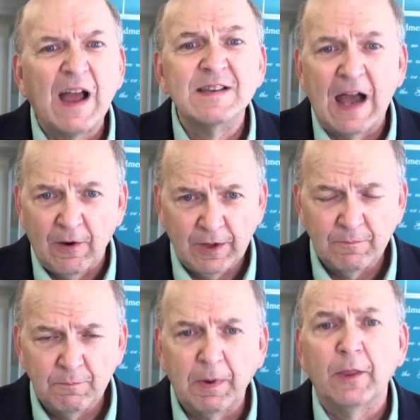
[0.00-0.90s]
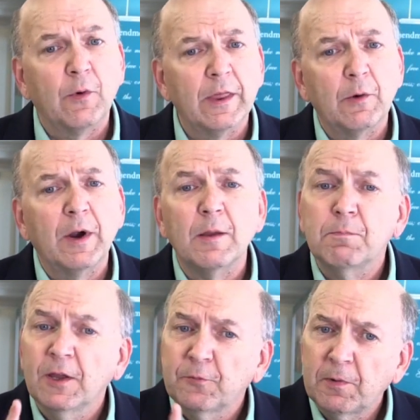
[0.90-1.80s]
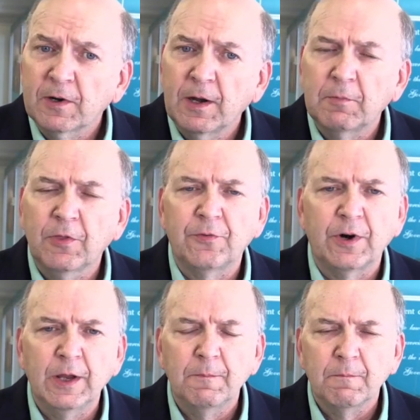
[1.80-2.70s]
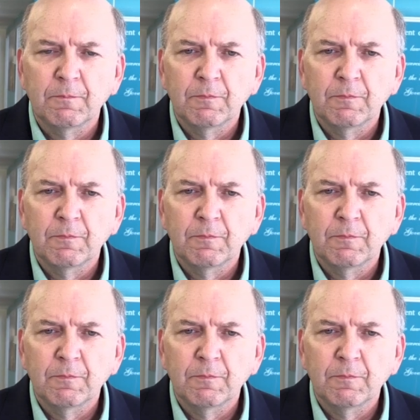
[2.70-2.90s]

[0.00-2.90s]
I doubt it. By the way, they rated Pittsburgh number three.